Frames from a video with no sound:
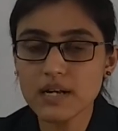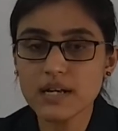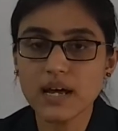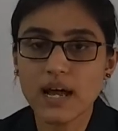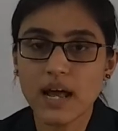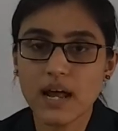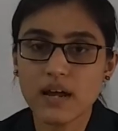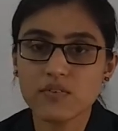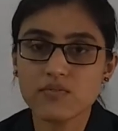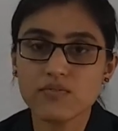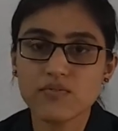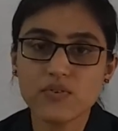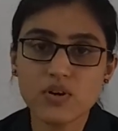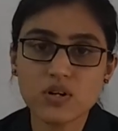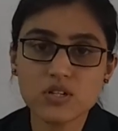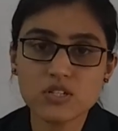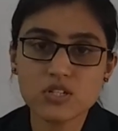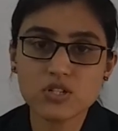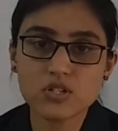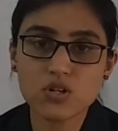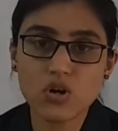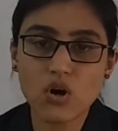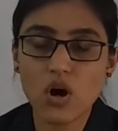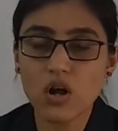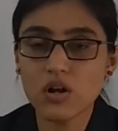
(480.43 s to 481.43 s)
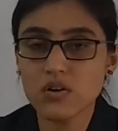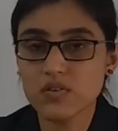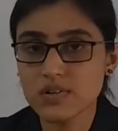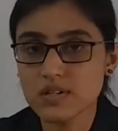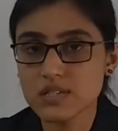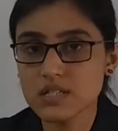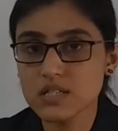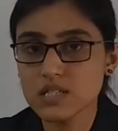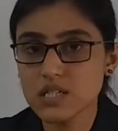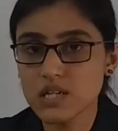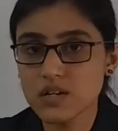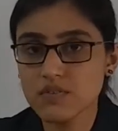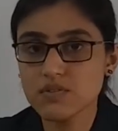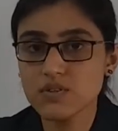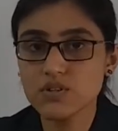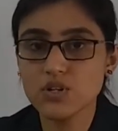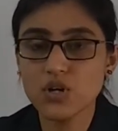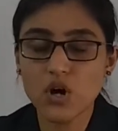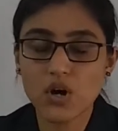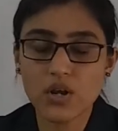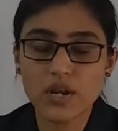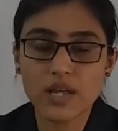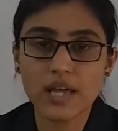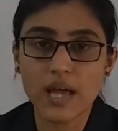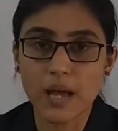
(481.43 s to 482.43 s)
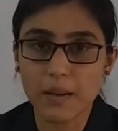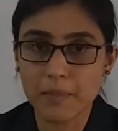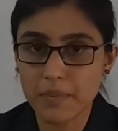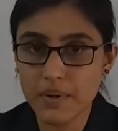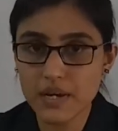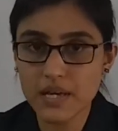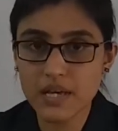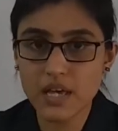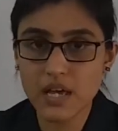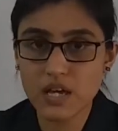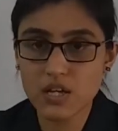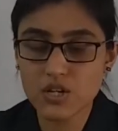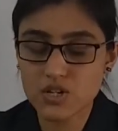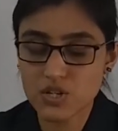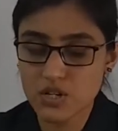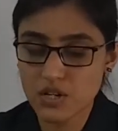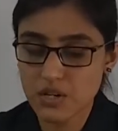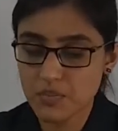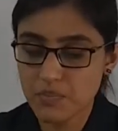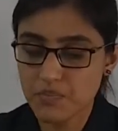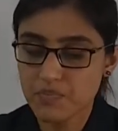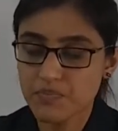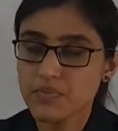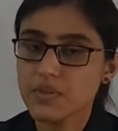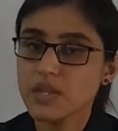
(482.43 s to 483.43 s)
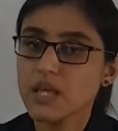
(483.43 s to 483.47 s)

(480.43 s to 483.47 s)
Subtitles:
and first call received during application.